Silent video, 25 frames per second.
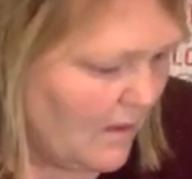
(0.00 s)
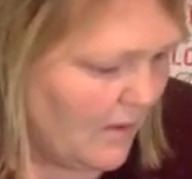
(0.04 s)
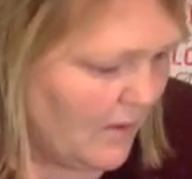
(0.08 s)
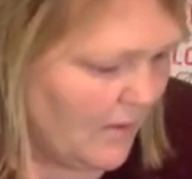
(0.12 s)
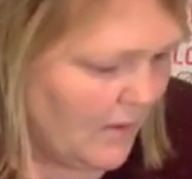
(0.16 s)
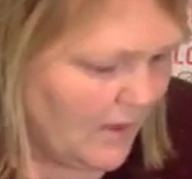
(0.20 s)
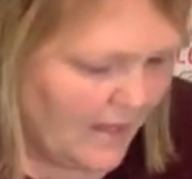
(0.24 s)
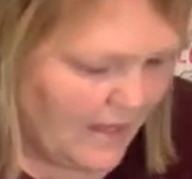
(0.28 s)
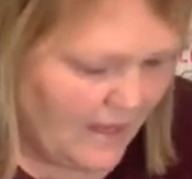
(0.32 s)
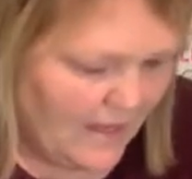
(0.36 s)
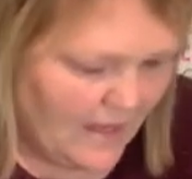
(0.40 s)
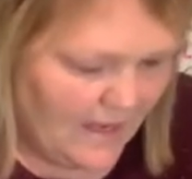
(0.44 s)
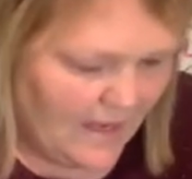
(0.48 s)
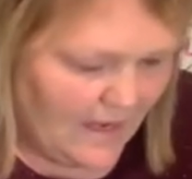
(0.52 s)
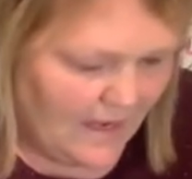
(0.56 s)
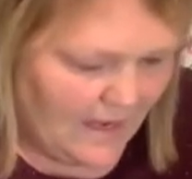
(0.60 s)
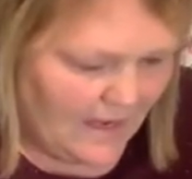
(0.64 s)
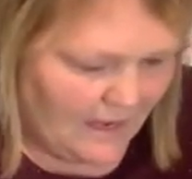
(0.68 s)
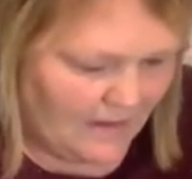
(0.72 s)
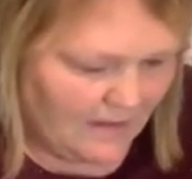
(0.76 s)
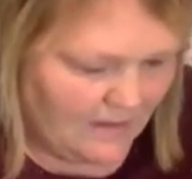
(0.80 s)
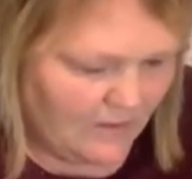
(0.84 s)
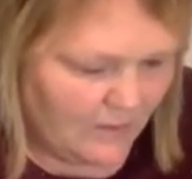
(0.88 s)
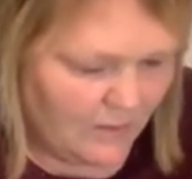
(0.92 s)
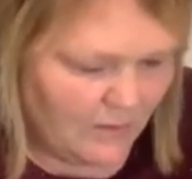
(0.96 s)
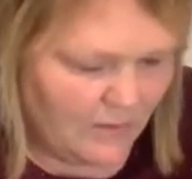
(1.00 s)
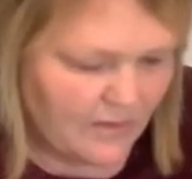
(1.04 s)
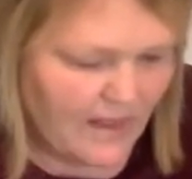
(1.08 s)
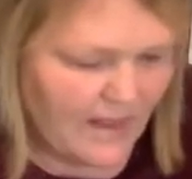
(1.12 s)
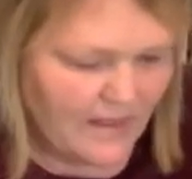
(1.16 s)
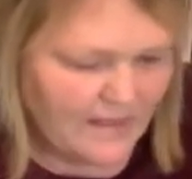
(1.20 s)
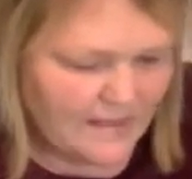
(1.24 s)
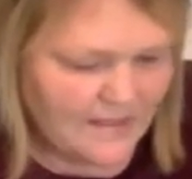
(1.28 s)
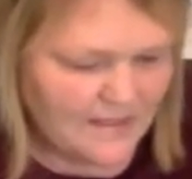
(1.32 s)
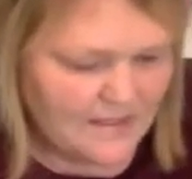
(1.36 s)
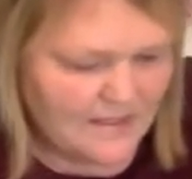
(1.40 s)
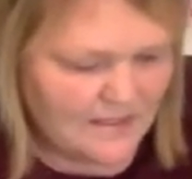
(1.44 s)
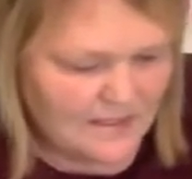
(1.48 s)
Okay. Ooh,
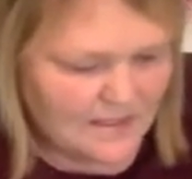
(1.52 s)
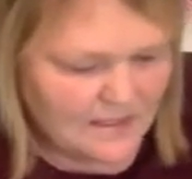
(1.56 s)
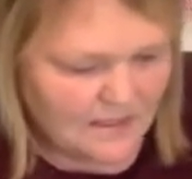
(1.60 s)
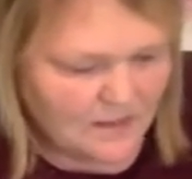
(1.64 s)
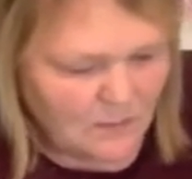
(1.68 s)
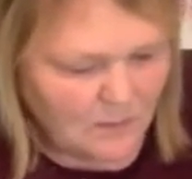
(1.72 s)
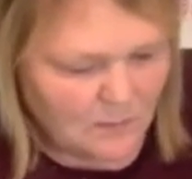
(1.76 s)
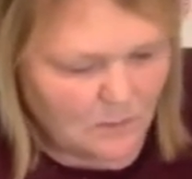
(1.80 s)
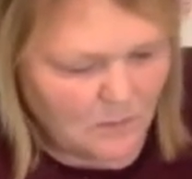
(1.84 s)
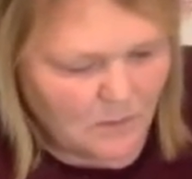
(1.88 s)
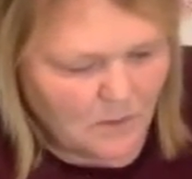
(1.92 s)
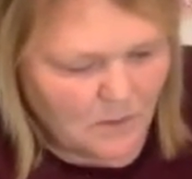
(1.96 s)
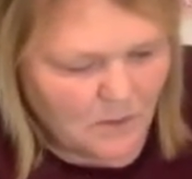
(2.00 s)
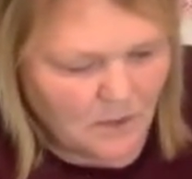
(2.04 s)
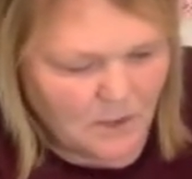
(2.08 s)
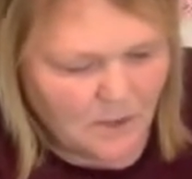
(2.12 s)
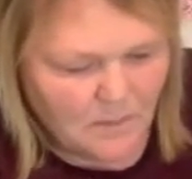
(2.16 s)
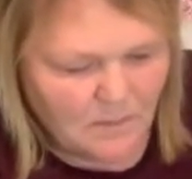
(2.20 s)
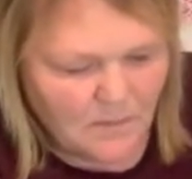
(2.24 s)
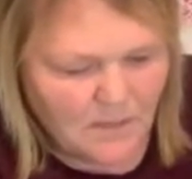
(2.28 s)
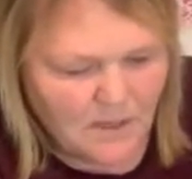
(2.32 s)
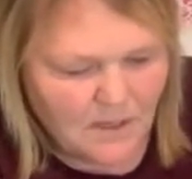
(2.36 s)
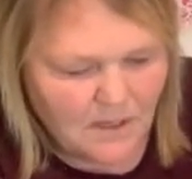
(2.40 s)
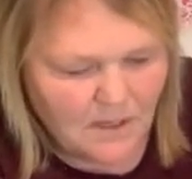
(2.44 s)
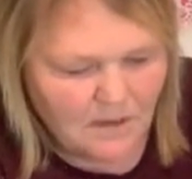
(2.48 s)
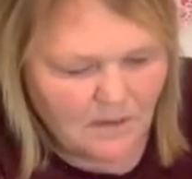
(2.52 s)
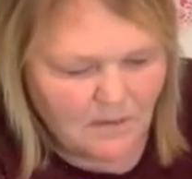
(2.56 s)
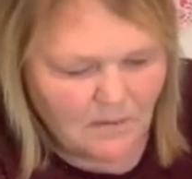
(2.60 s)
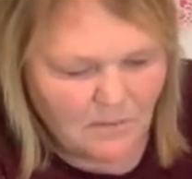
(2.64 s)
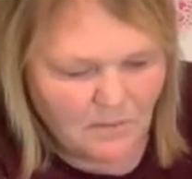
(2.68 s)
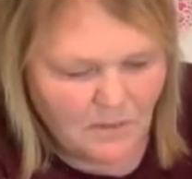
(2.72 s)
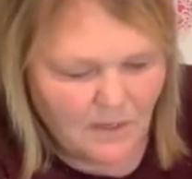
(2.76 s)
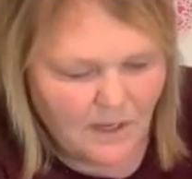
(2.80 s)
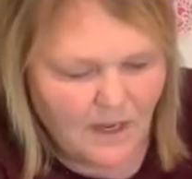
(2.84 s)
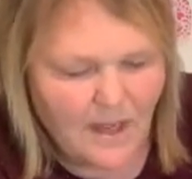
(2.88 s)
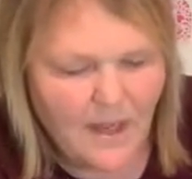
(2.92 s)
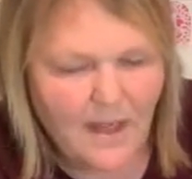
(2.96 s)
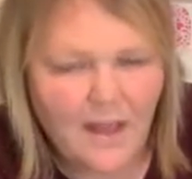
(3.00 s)
that's still warm
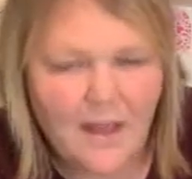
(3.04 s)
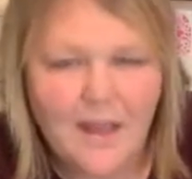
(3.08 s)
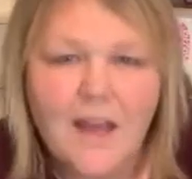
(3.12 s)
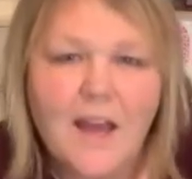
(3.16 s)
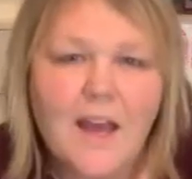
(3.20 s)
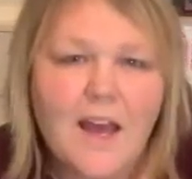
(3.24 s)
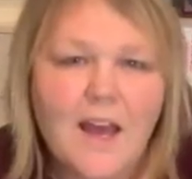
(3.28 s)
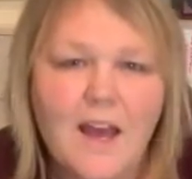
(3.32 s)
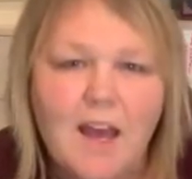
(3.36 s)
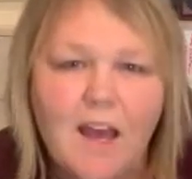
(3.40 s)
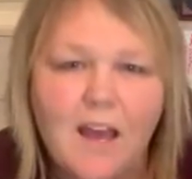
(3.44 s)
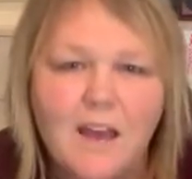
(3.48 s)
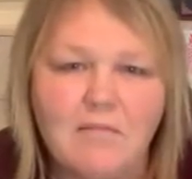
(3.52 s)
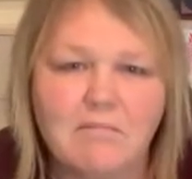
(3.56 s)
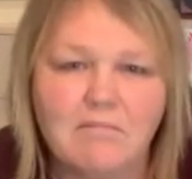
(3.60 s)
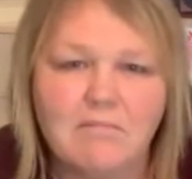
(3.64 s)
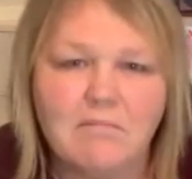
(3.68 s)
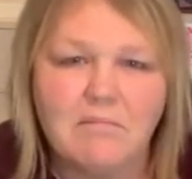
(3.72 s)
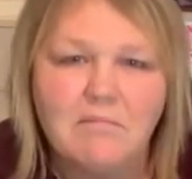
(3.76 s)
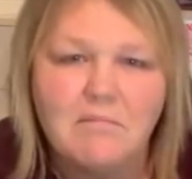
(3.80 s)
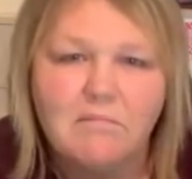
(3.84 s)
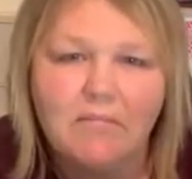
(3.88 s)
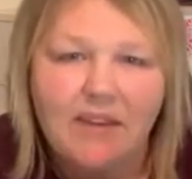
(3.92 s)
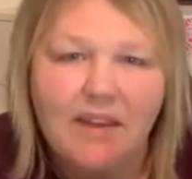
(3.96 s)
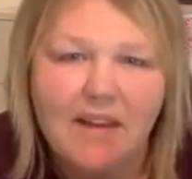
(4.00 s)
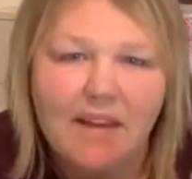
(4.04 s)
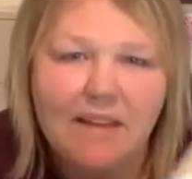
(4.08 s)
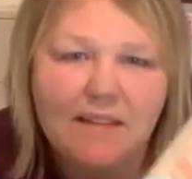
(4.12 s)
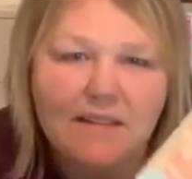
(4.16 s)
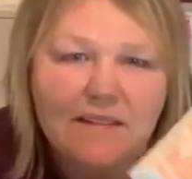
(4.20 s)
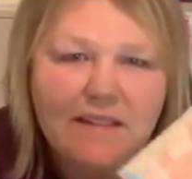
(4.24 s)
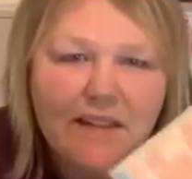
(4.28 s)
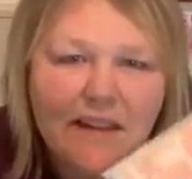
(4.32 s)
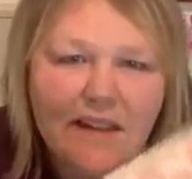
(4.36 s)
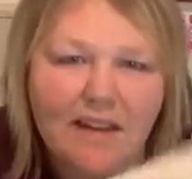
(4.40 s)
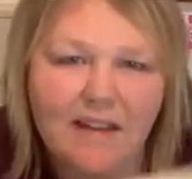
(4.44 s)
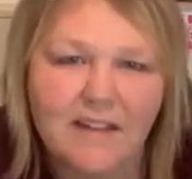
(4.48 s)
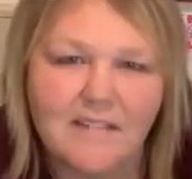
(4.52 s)
when I heat
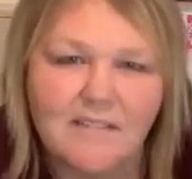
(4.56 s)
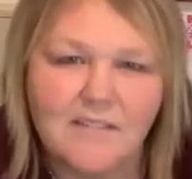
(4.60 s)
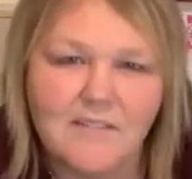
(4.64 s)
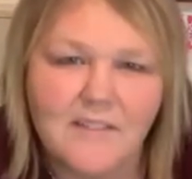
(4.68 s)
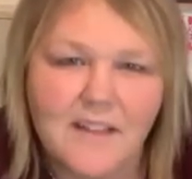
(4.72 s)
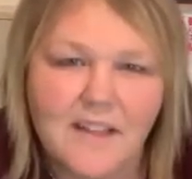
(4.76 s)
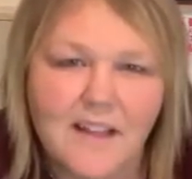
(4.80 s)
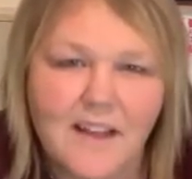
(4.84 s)
set it.